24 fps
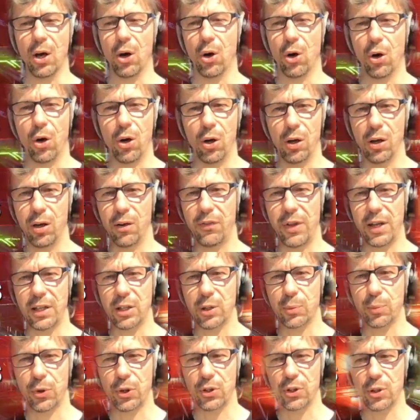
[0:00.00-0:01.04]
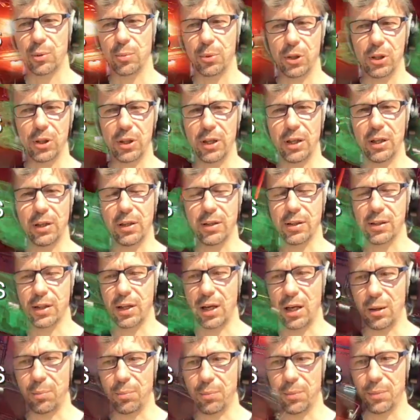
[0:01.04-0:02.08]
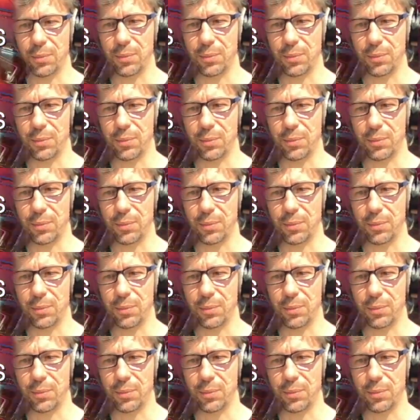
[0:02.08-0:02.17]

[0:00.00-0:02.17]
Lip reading: All of that is possible in this game.